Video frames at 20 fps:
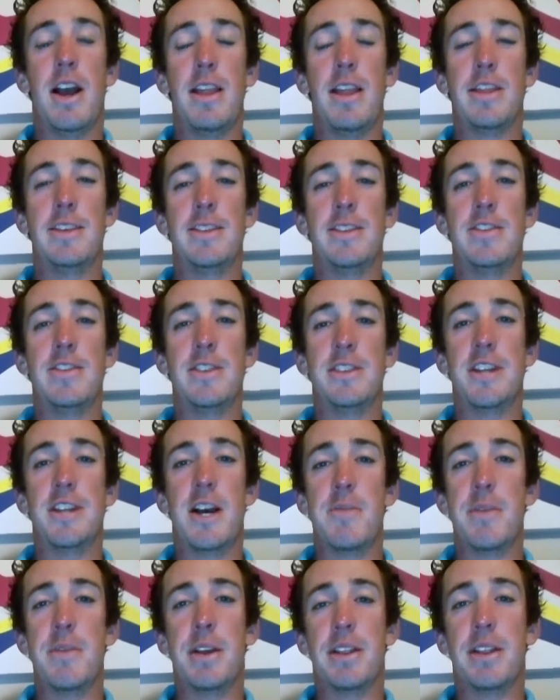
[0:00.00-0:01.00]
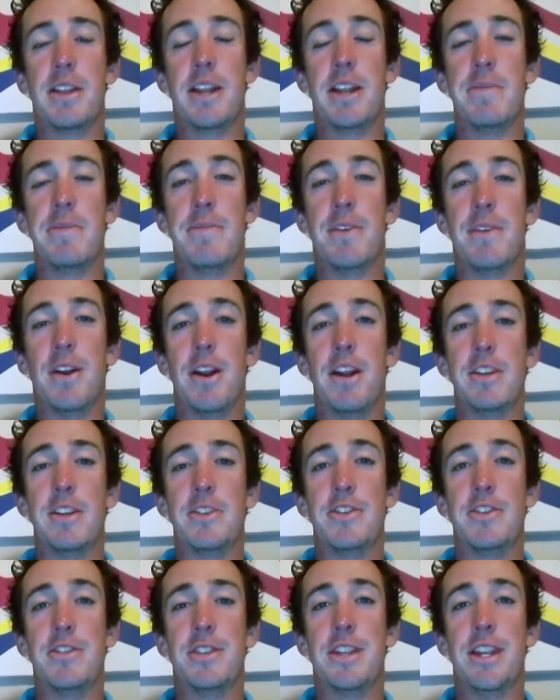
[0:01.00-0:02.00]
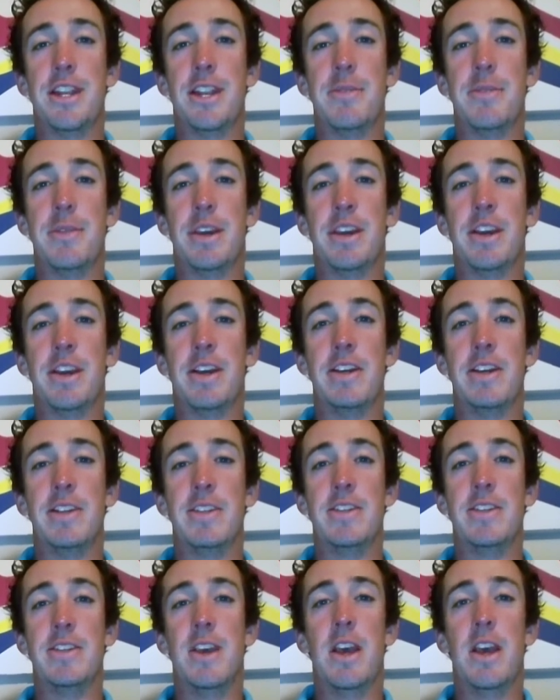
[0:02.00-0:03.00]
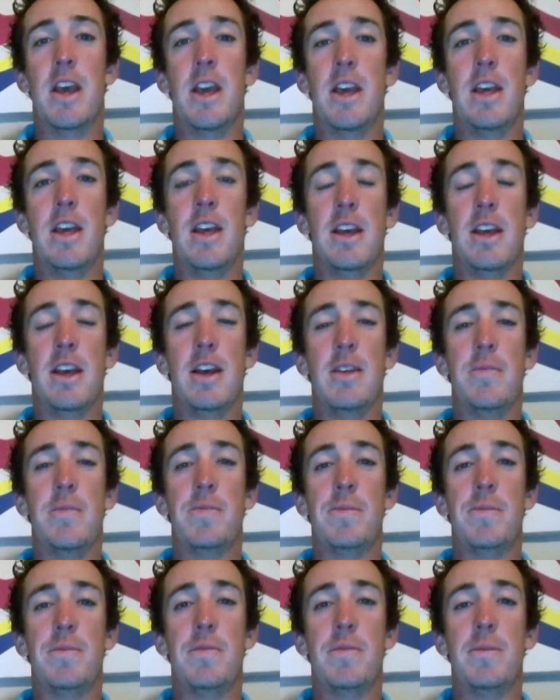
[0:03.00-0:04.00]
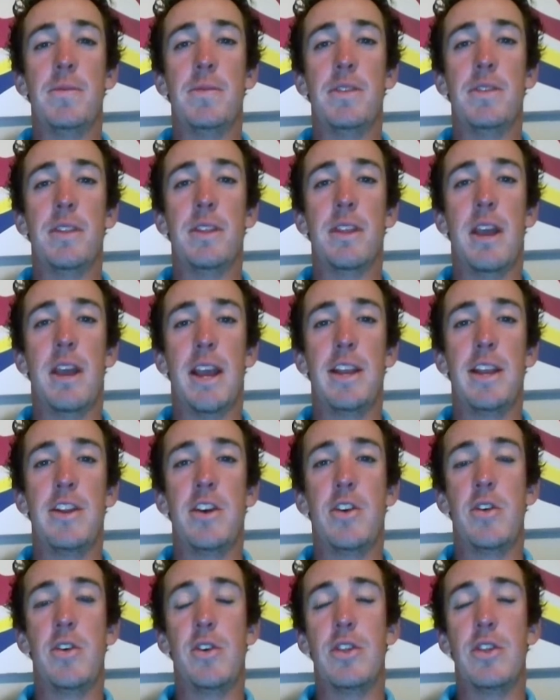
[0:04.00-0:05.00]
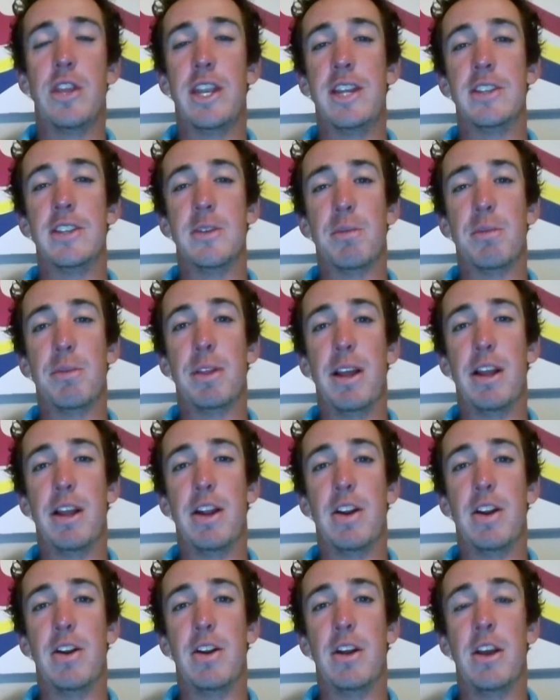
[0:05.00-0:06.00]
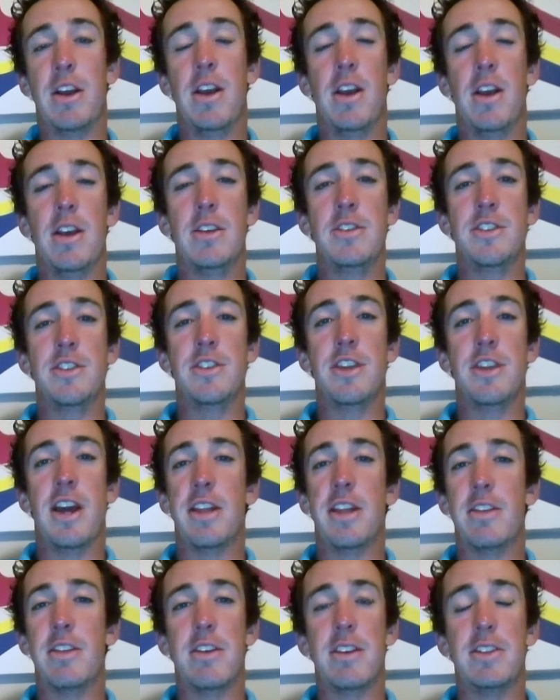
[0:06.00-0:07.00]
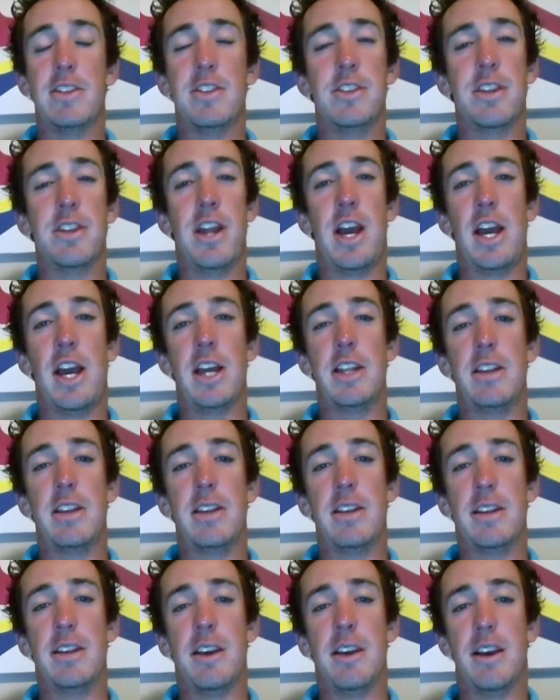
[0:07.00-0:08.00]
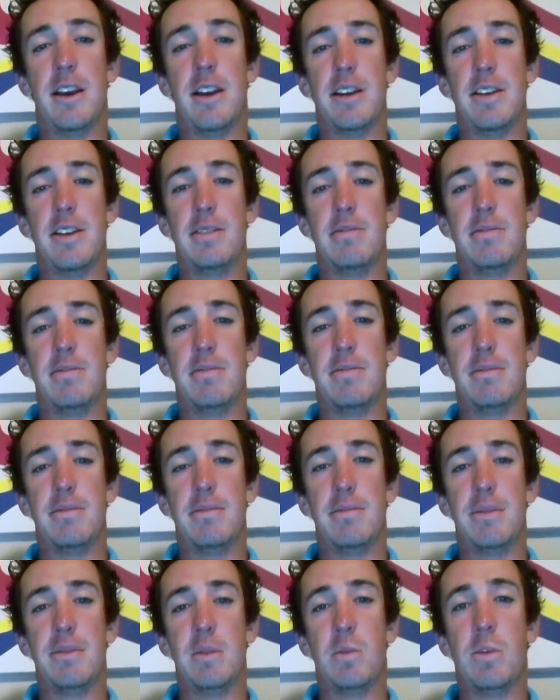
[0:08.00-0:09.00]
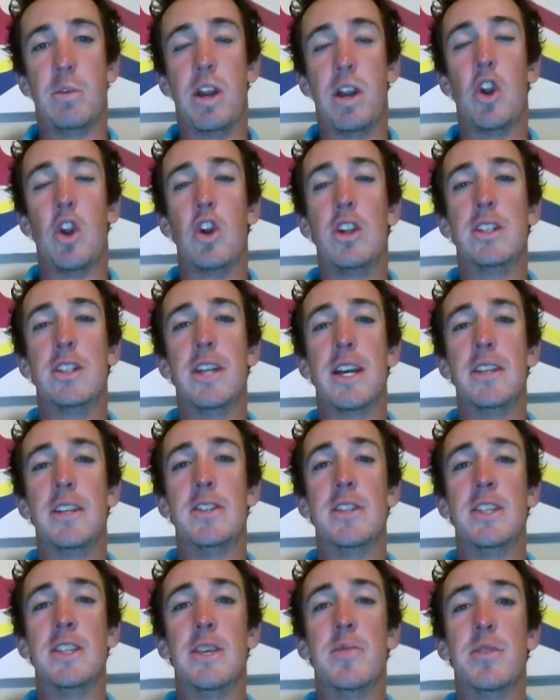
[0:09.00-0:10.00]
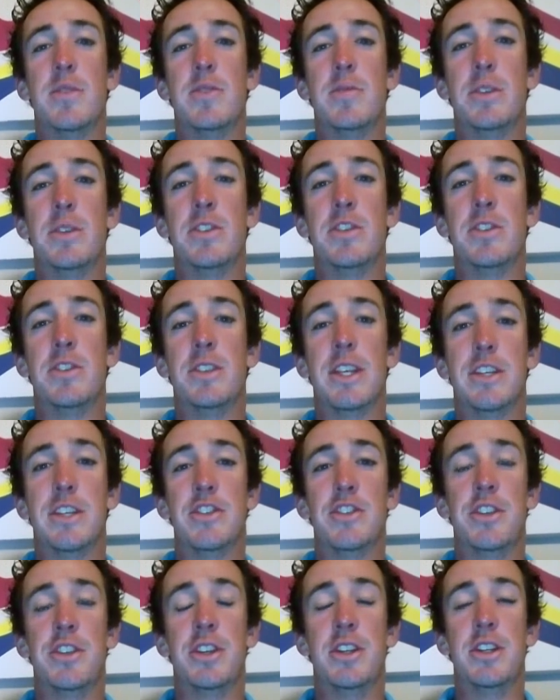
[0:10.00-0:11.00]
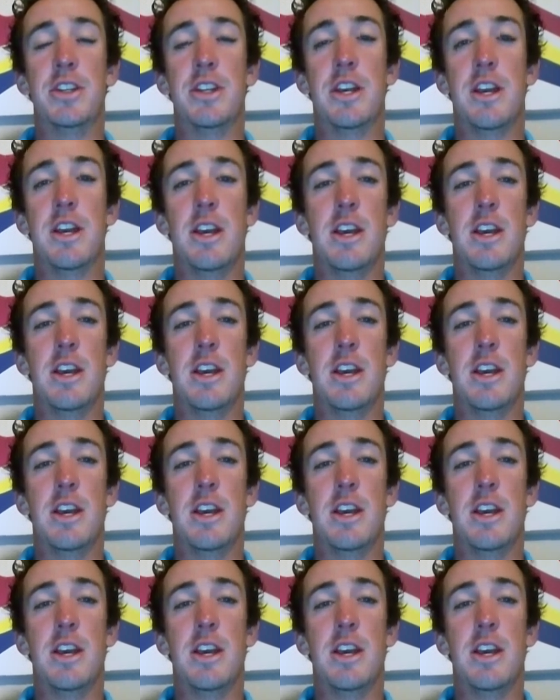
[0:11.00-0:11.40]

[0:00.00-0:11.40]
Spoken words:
This is a topic that I'm very interested in because um, I know that as a player, student athletes do not prioritize sleep as much as they should.